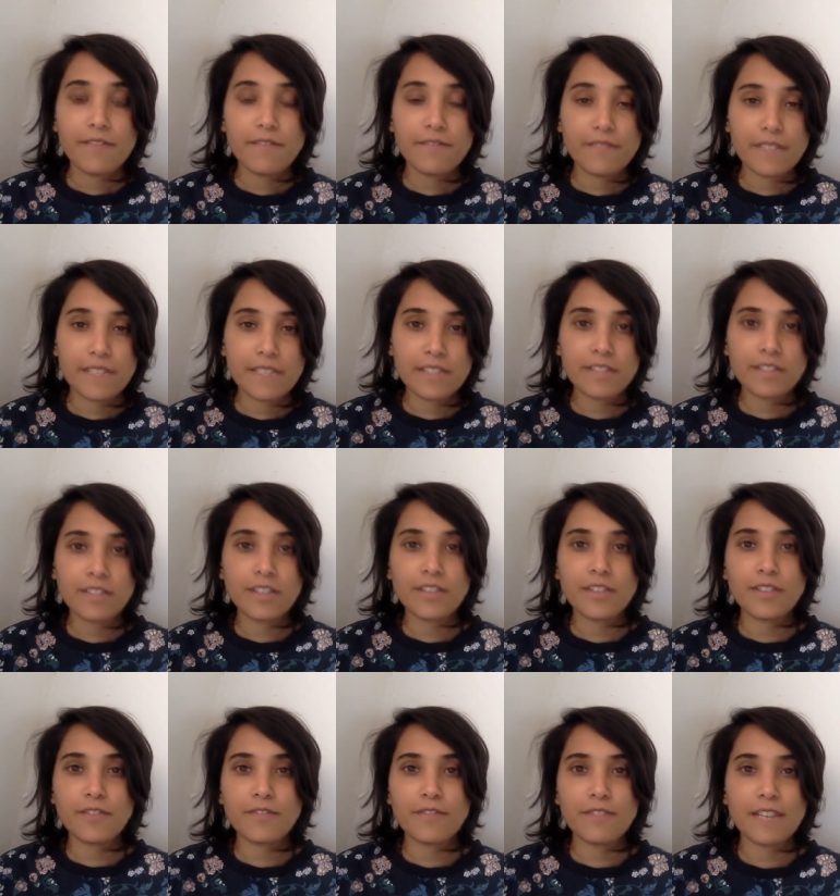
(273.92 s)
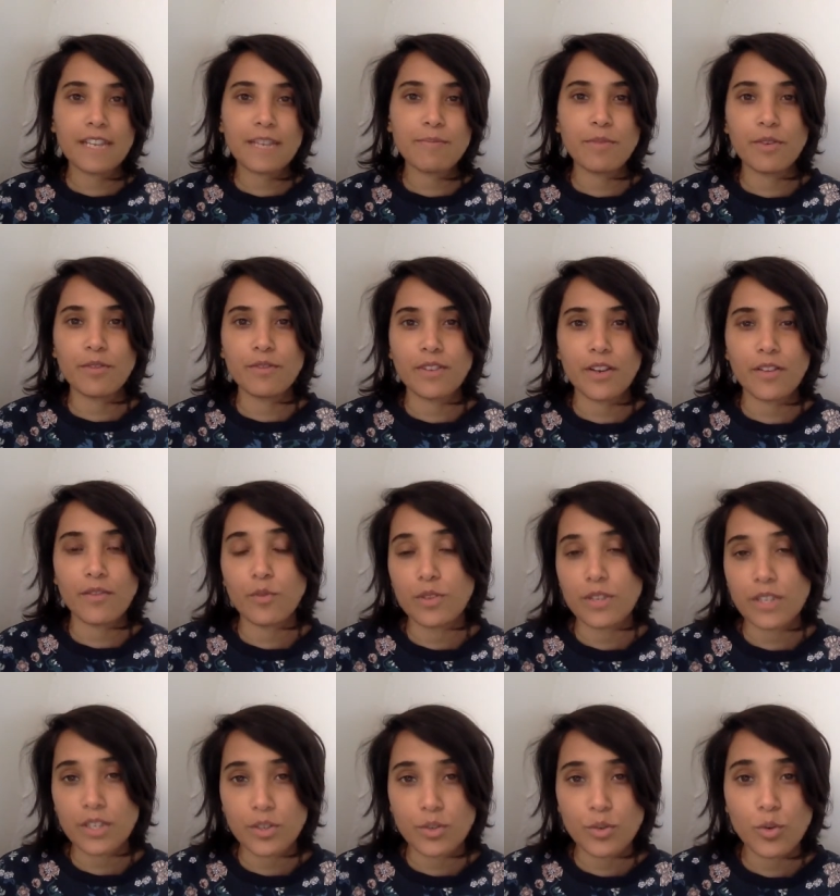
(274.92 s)
Feel the flame of love
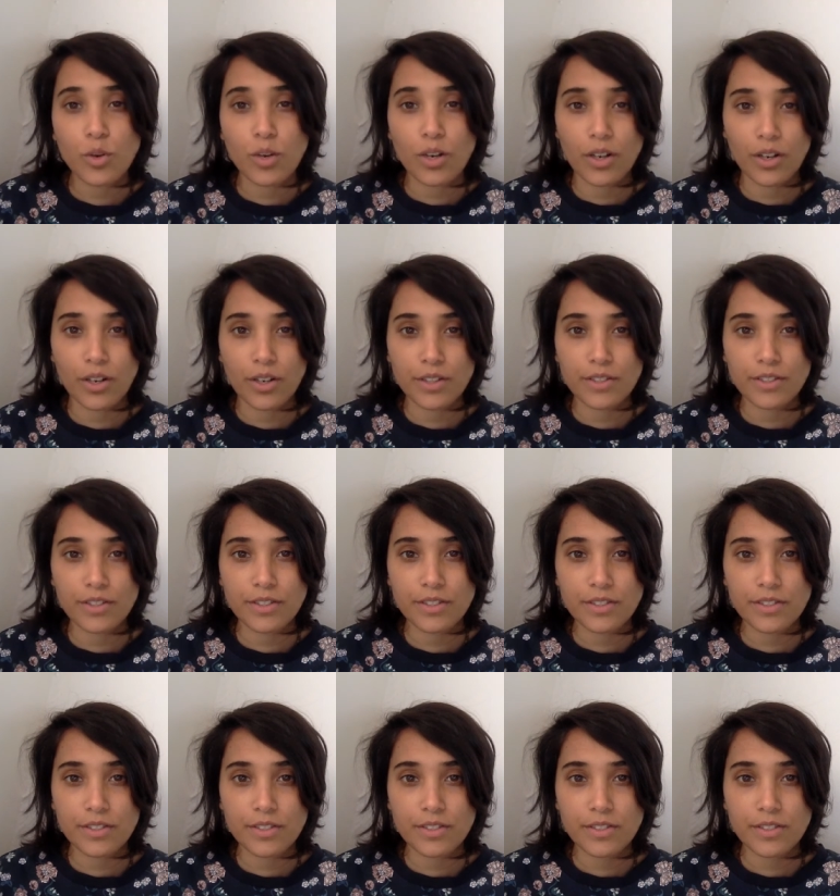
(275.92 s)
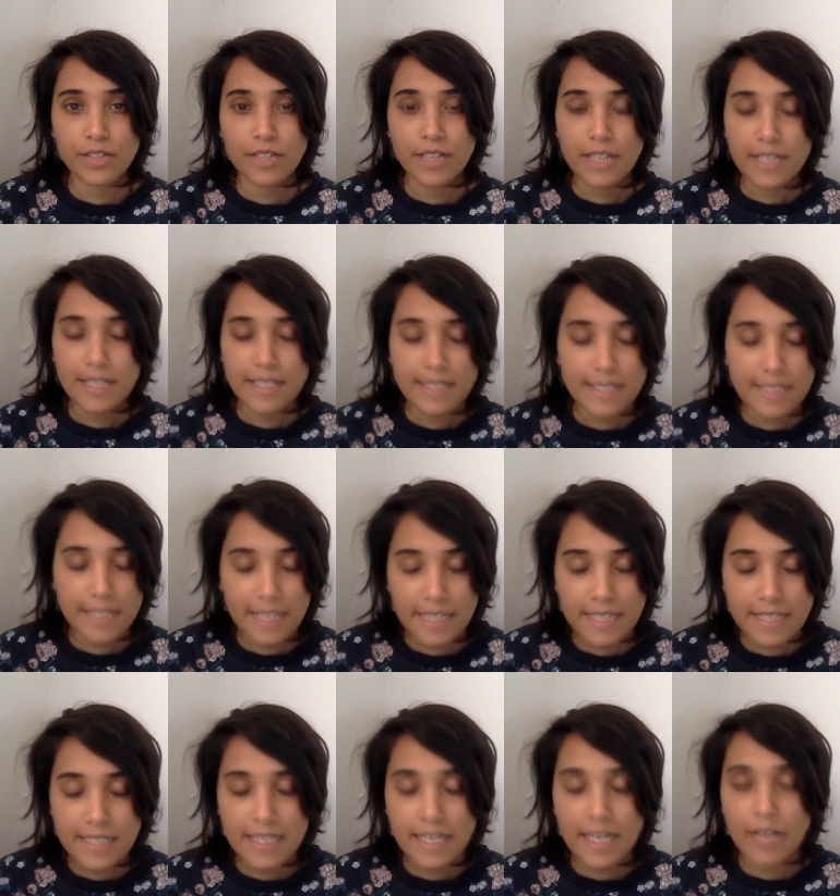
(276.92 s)
within your heart.
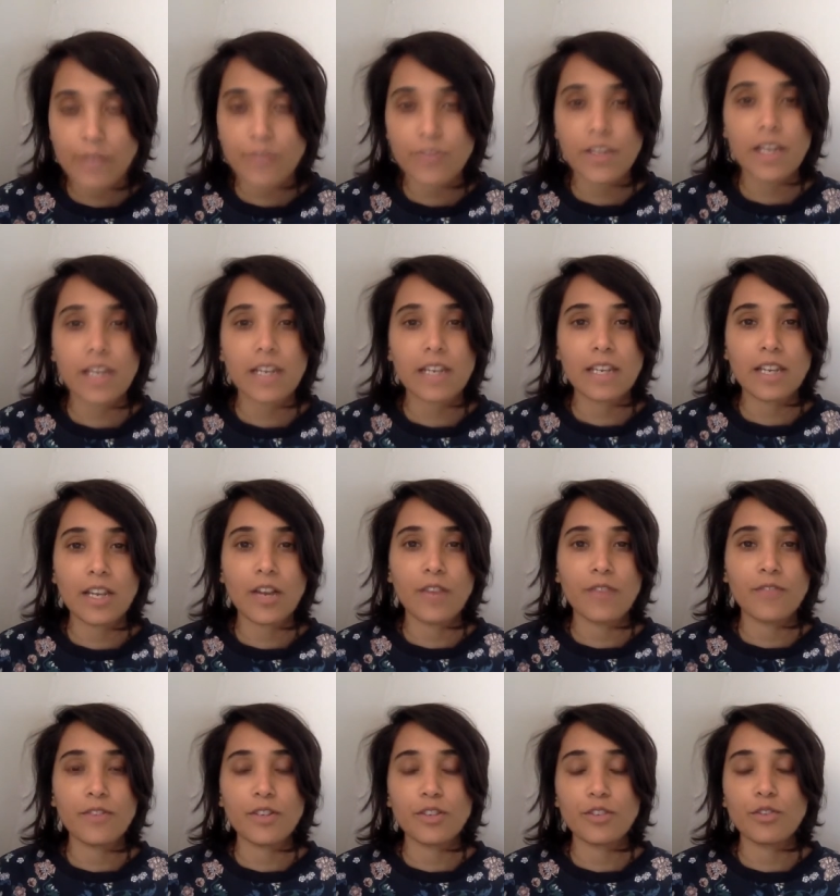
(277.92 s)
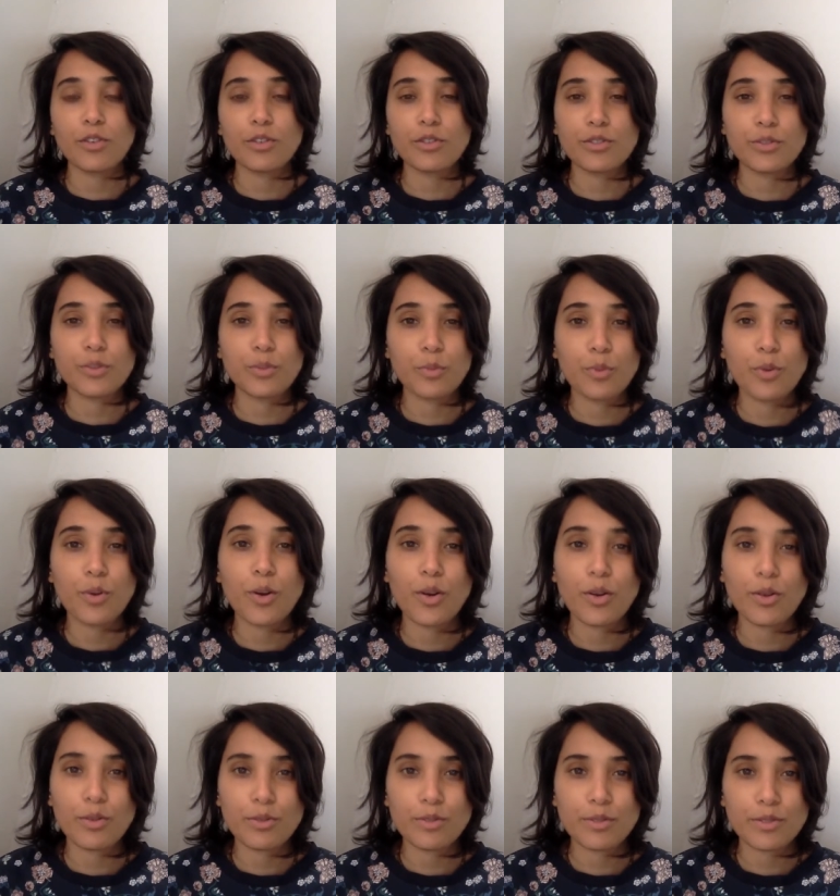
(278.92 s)
Send out that love across the
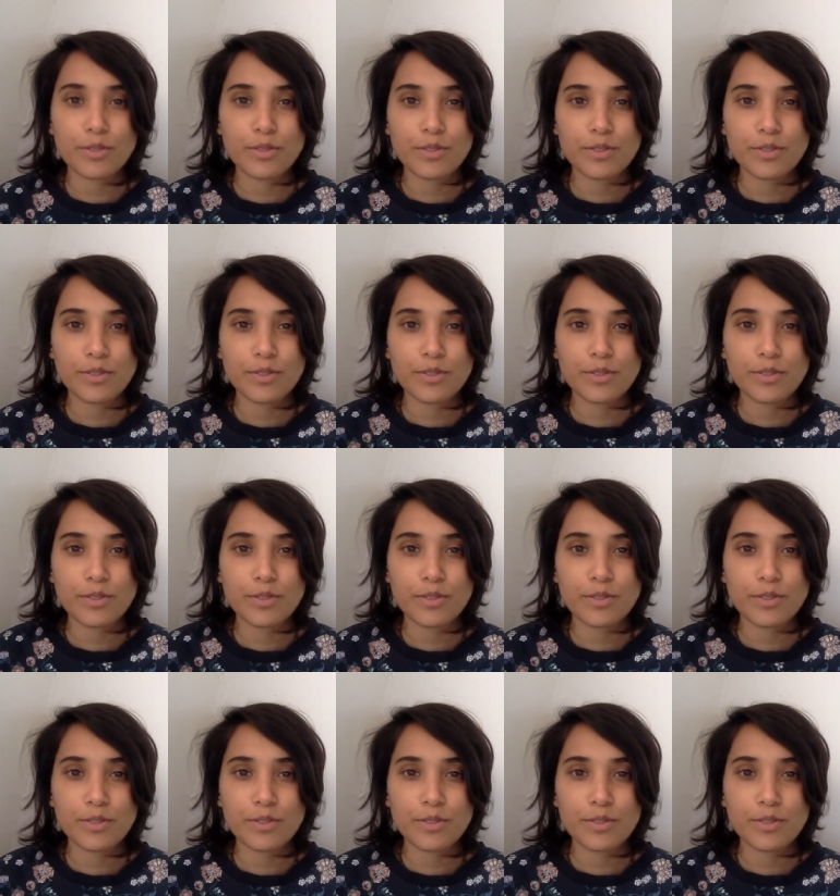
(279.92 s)
world